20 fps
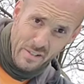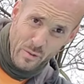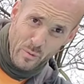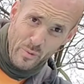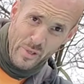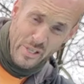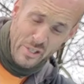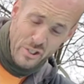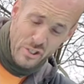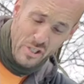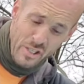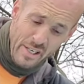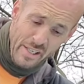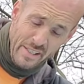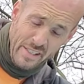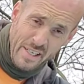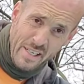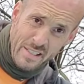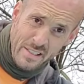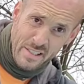You're reaching like
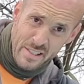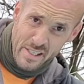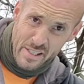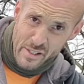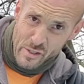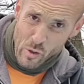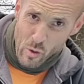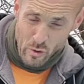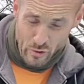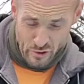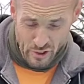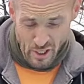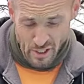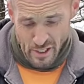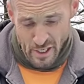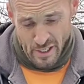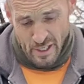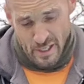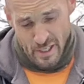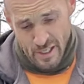this, and then you're going.
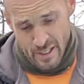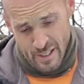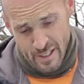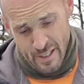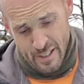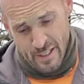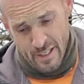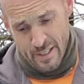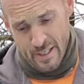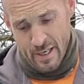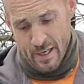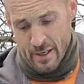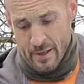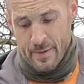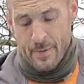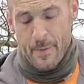The